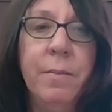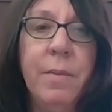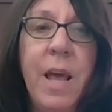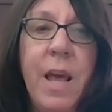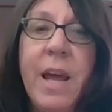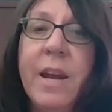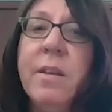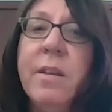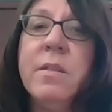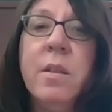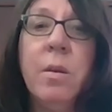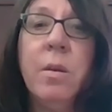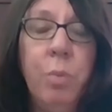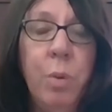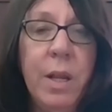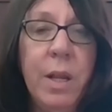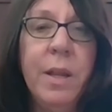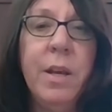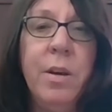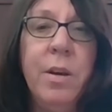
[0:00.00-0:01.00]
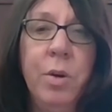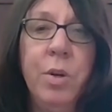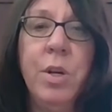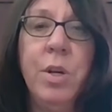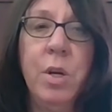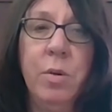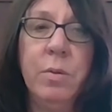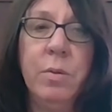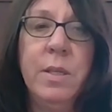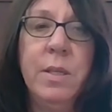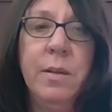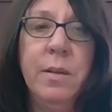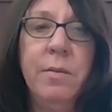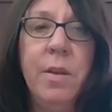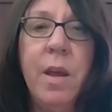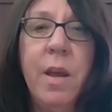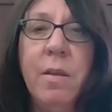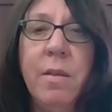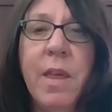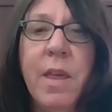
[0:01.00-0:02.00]
That is the really good news.
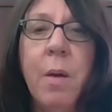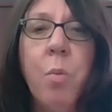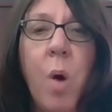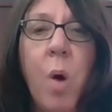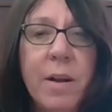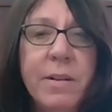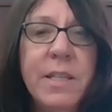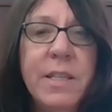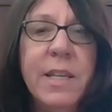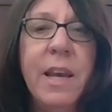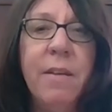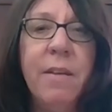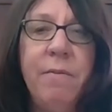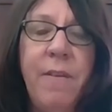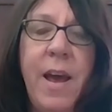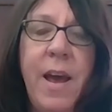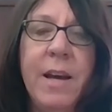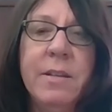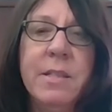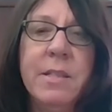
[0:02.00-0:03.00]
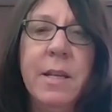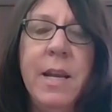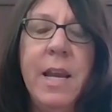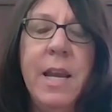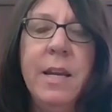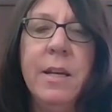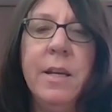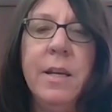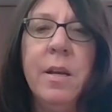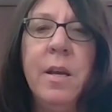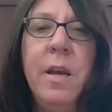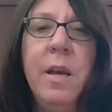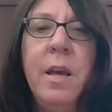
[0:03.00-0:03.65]
They want to get vaccinated.